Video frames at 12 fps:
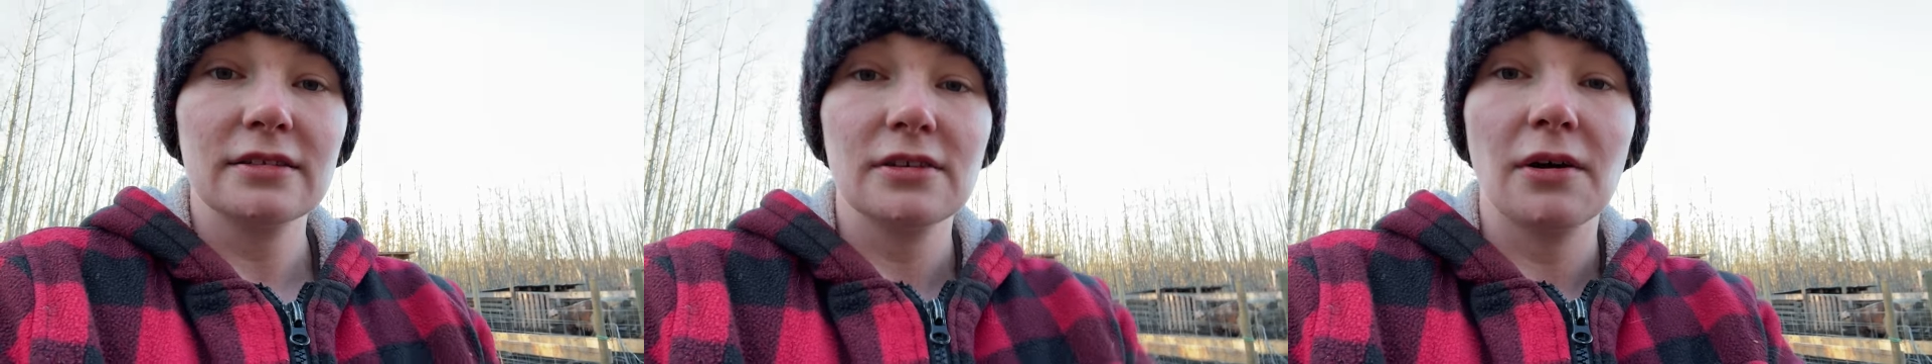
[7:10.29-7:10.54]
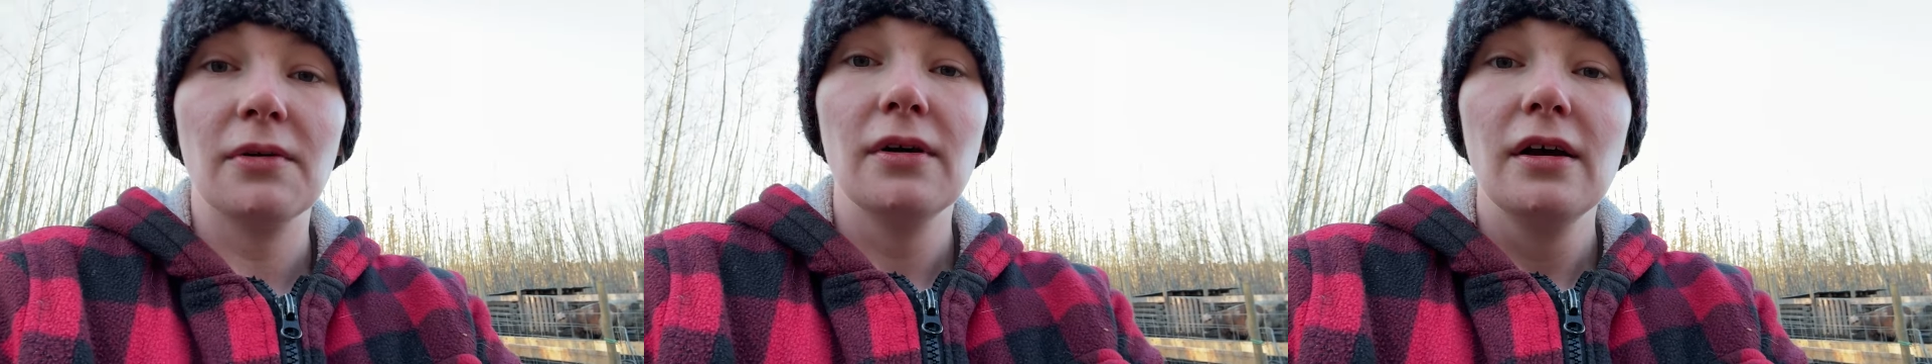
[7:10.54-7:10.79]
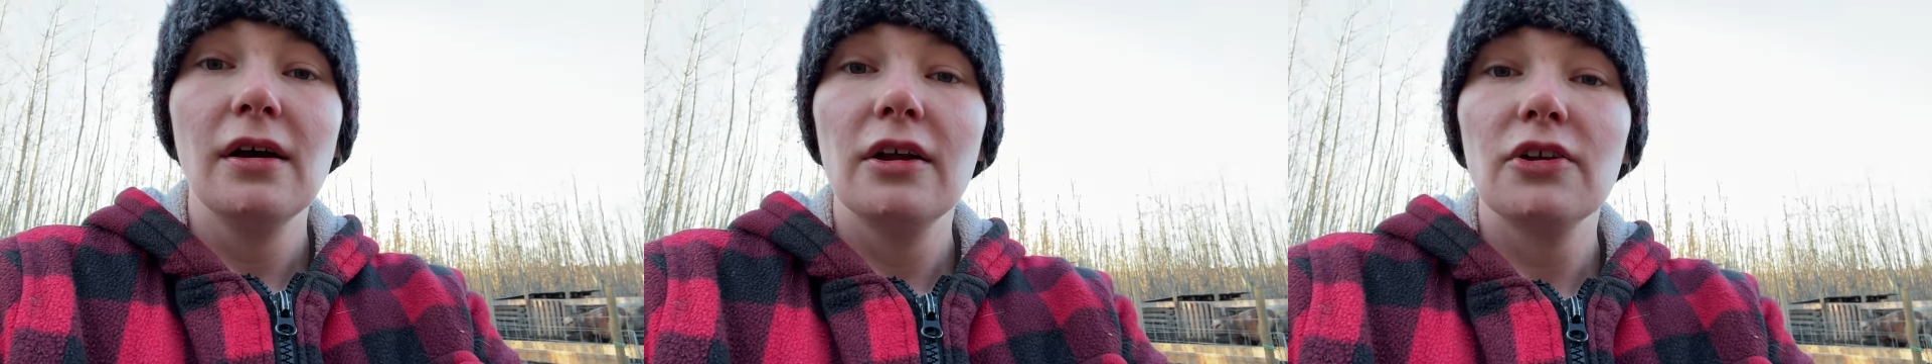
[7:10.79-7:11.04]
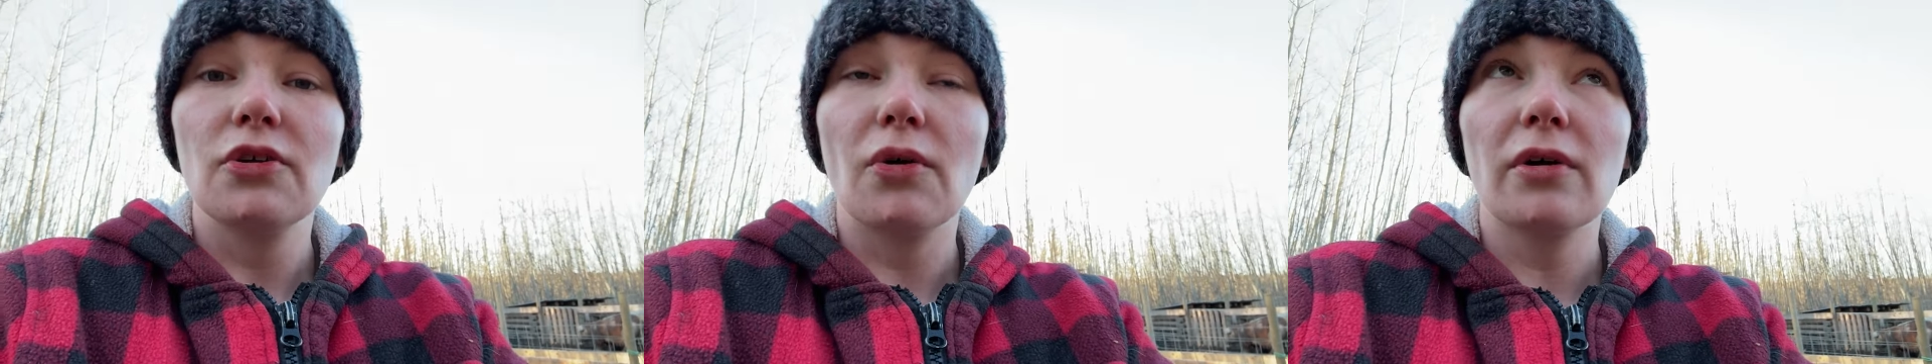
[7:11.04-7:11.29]
So
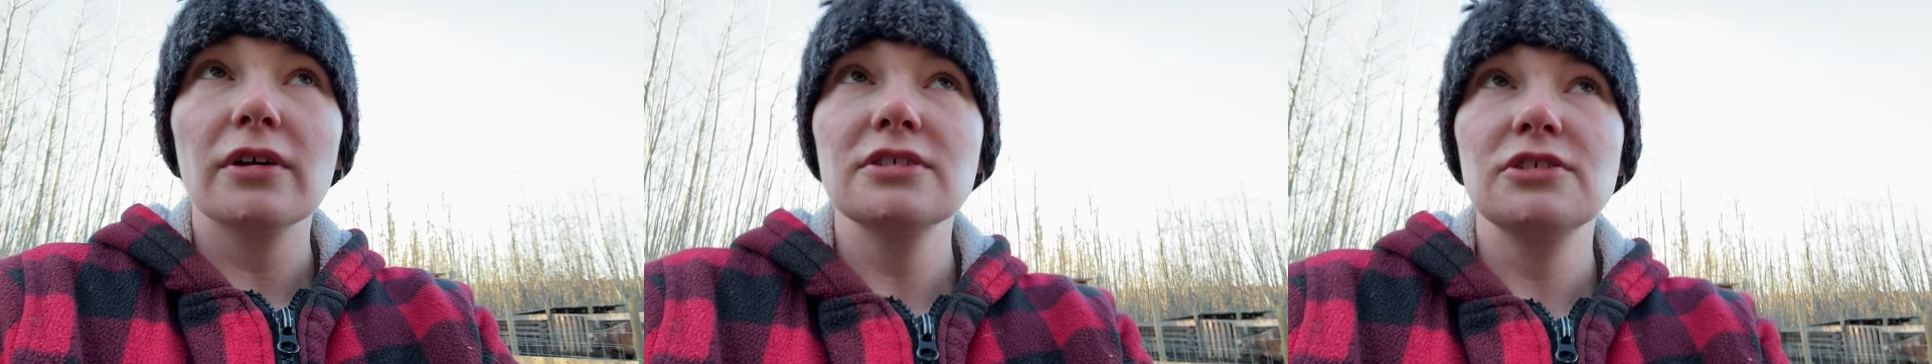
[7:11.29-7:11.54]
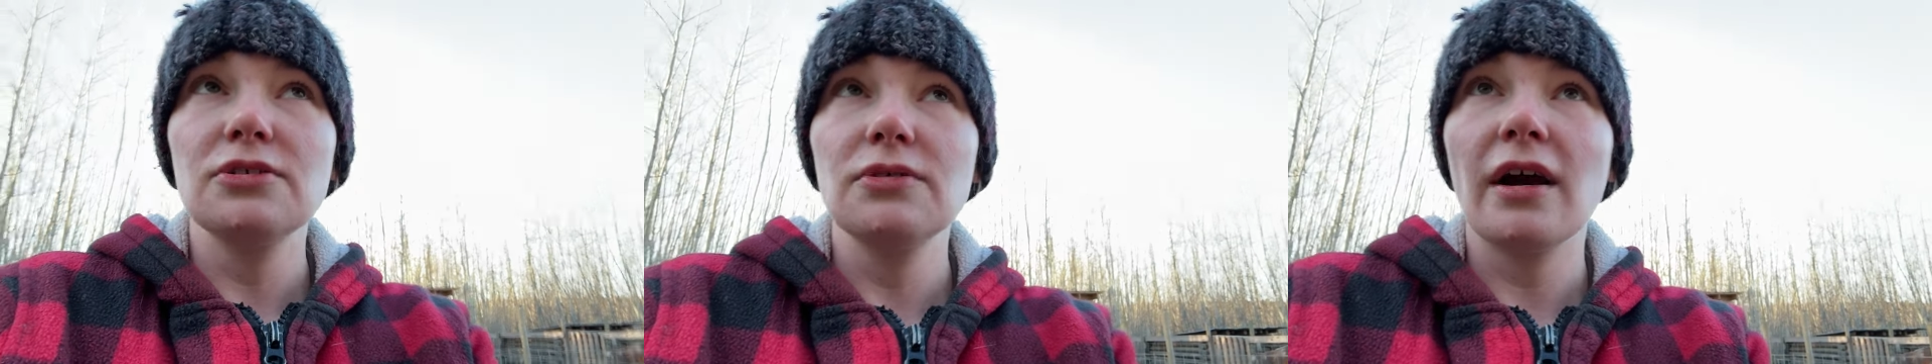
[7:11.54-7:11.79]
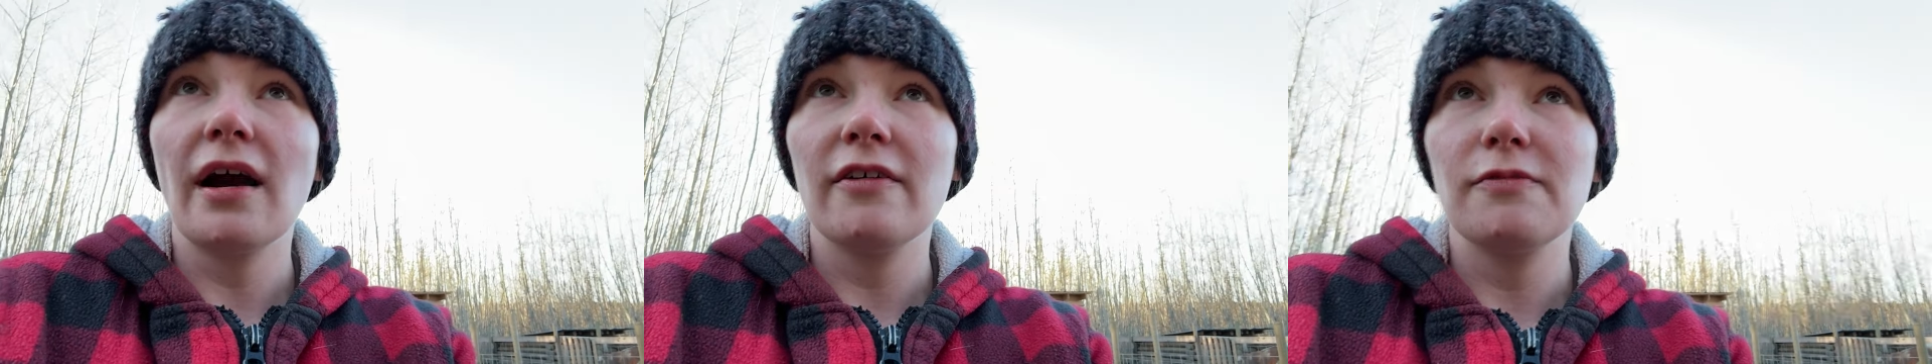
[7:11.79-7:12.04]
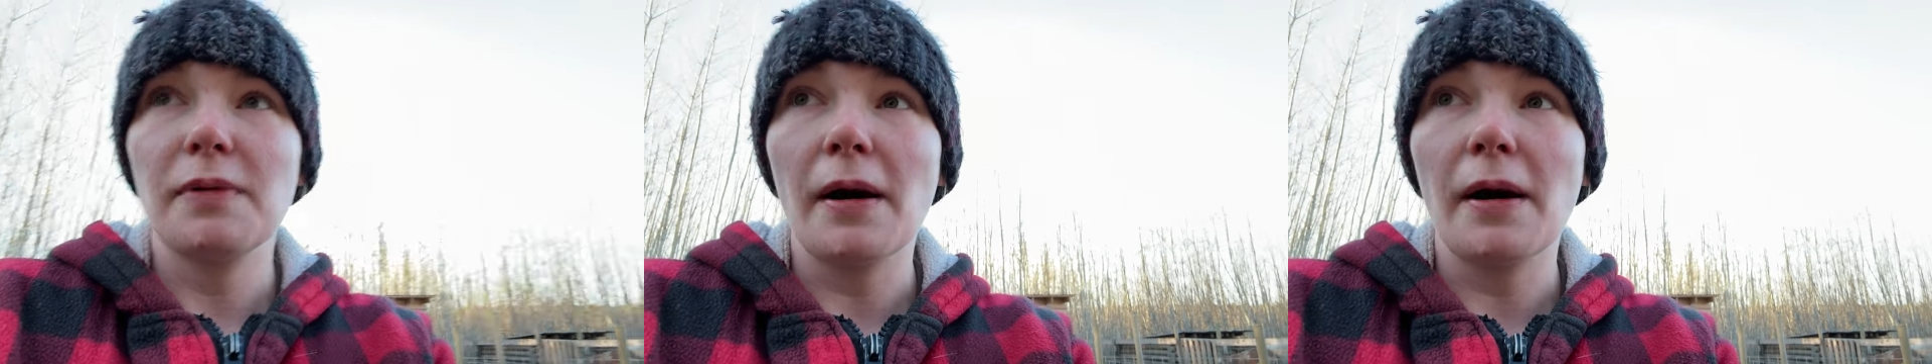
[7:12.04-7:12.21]
Nora's due to have